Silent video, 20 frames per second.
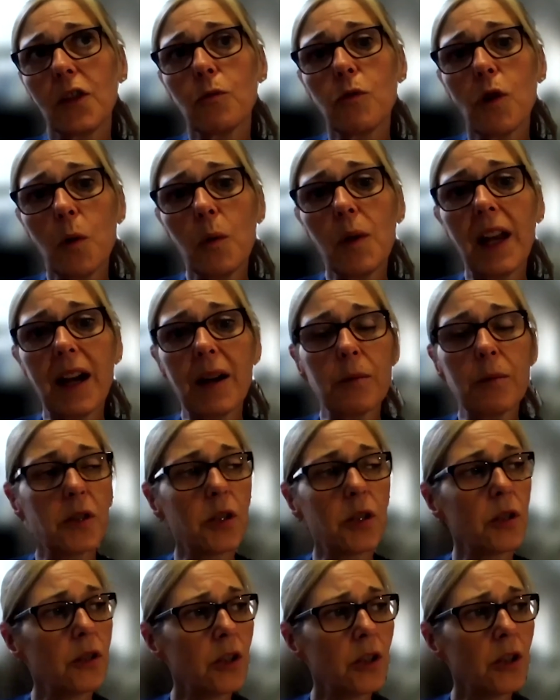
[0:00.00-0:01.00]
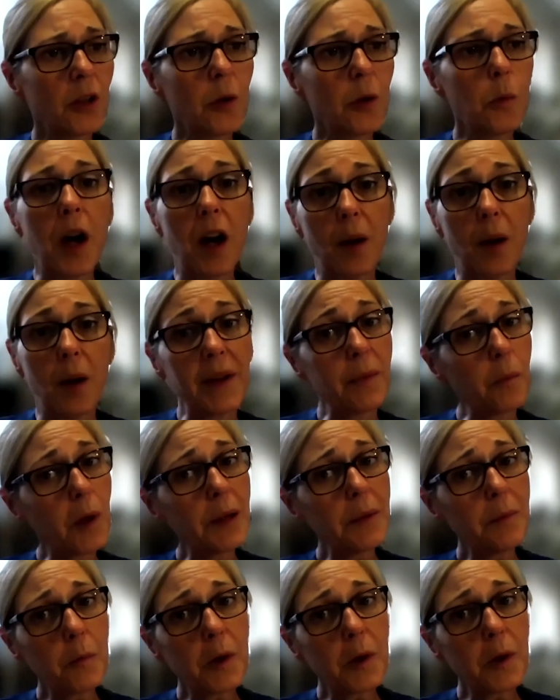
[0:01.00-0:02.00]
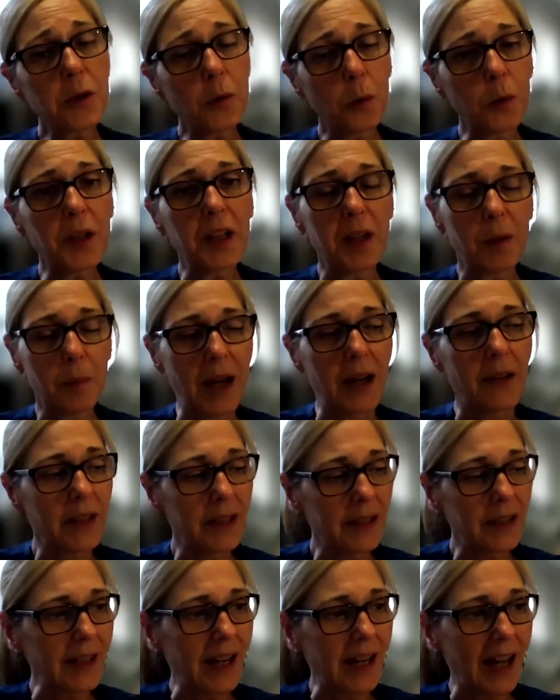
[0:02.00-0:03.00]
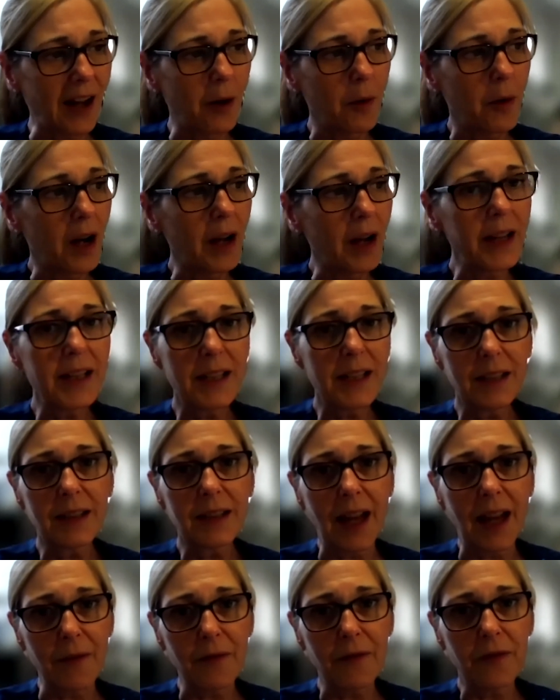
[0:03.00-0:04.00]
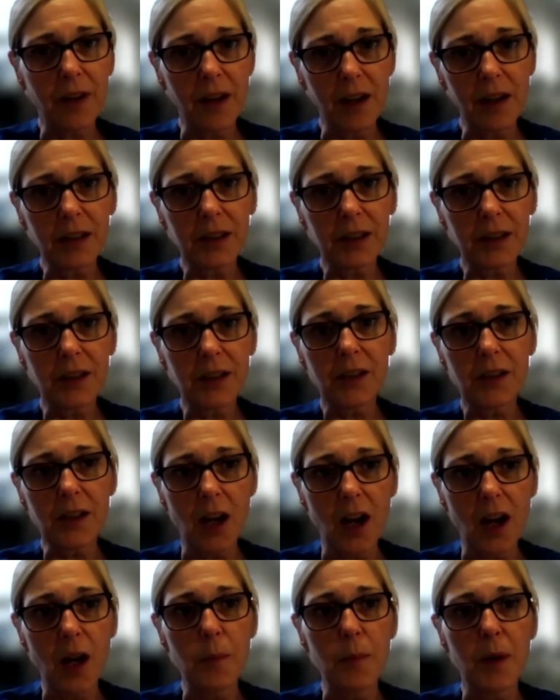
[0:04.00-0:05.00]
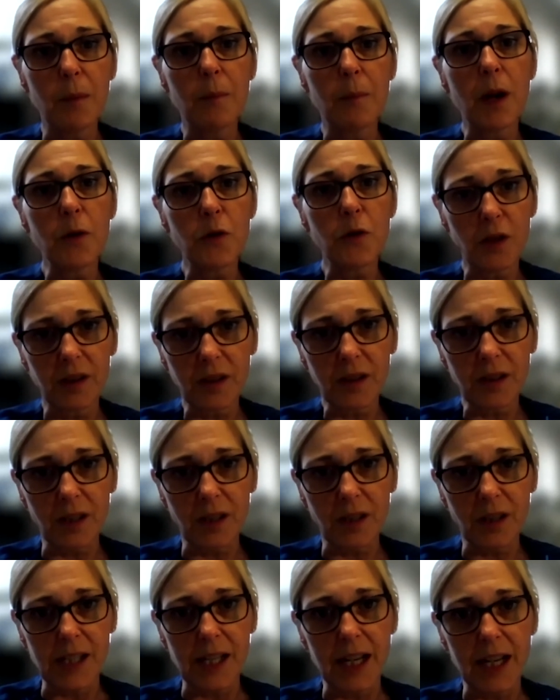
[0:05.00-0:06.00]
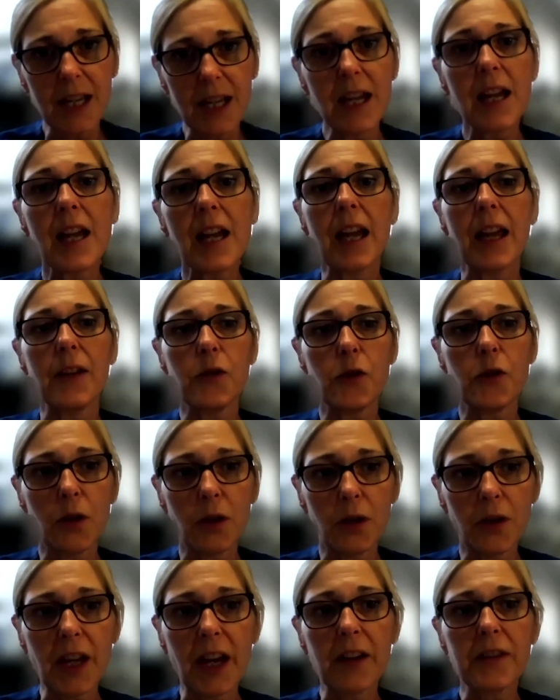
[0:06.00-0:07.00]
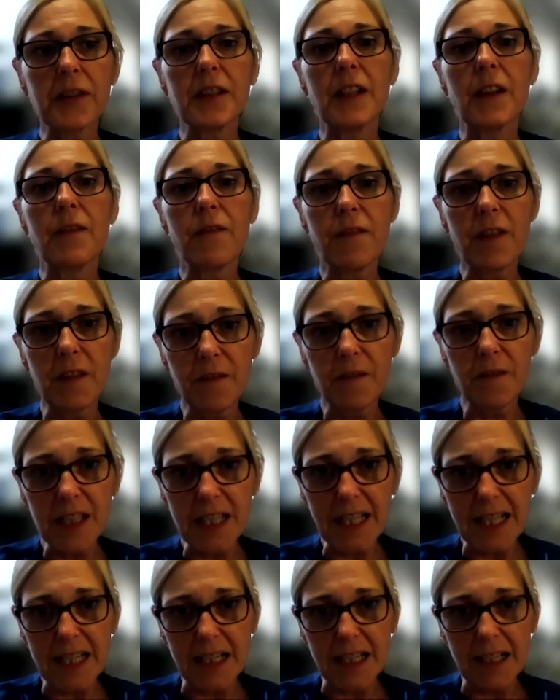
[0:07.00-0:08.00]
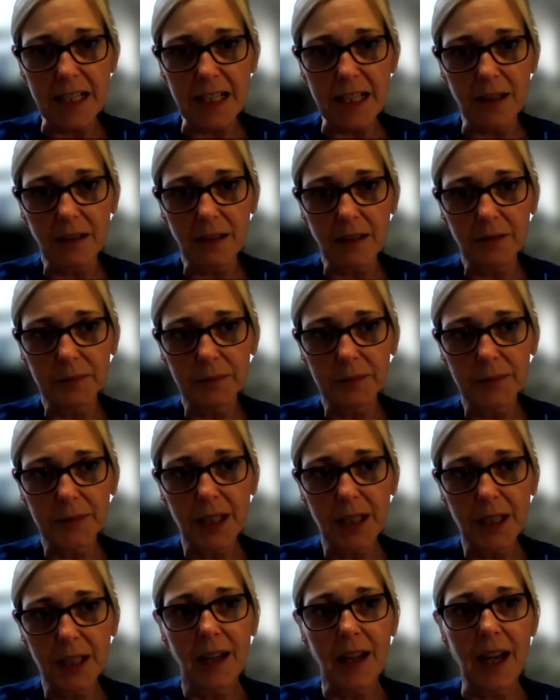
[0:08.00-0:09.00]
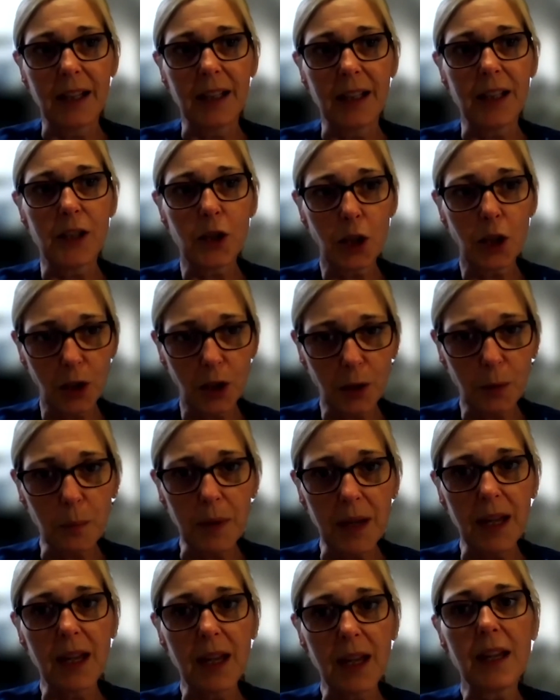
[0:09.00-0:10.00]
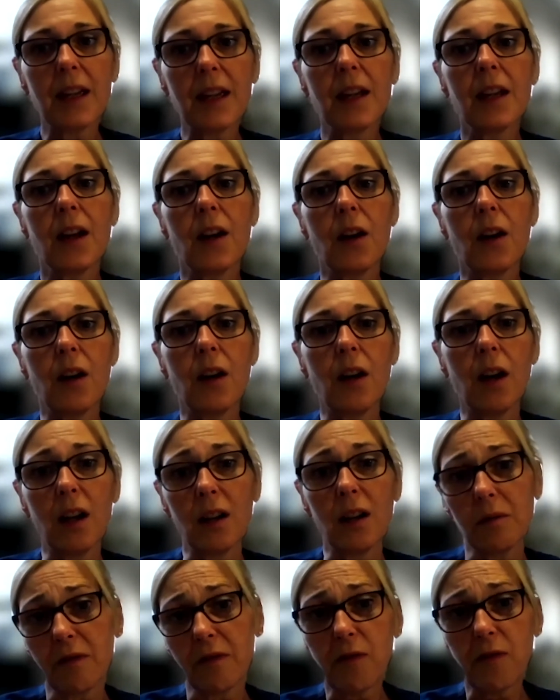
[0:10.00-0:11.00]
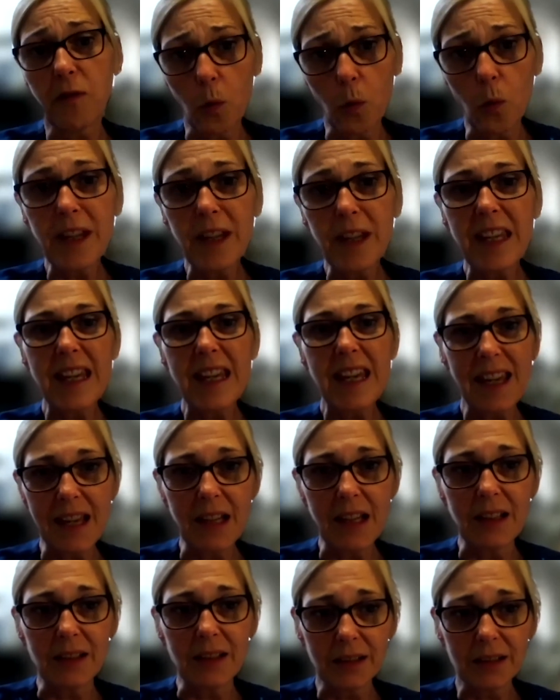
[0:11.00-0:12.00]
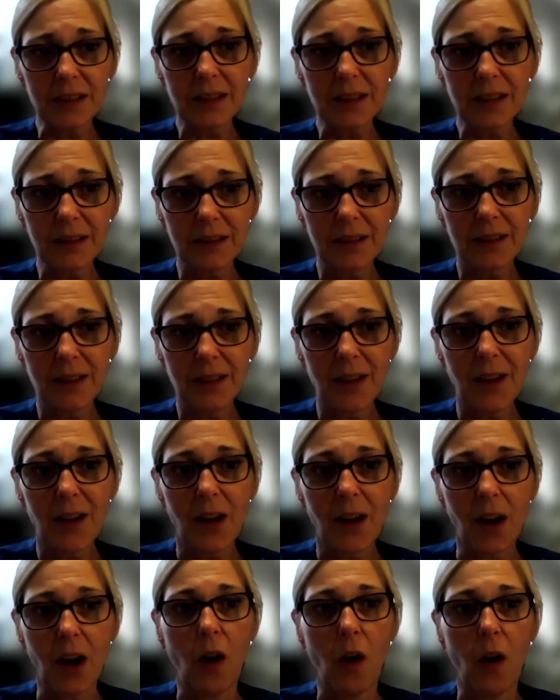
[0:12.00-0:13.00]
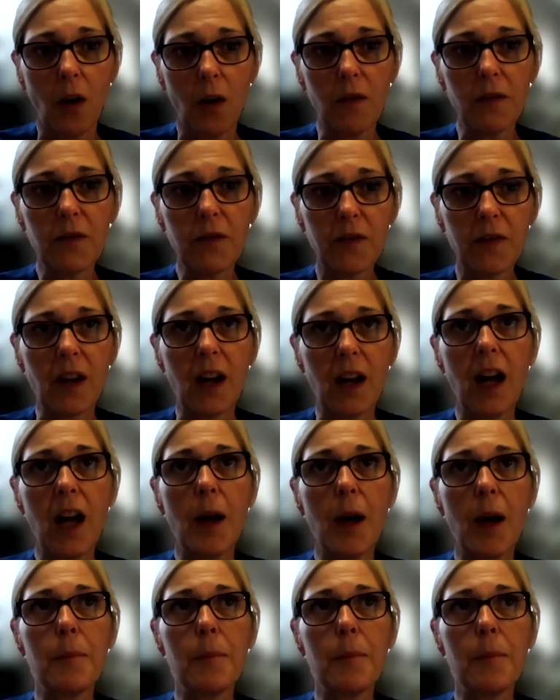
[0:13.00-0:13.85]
rollout took a while. I mean, when we're talking about this now, I did that first time emotion study in 2015. And it took me 4 years of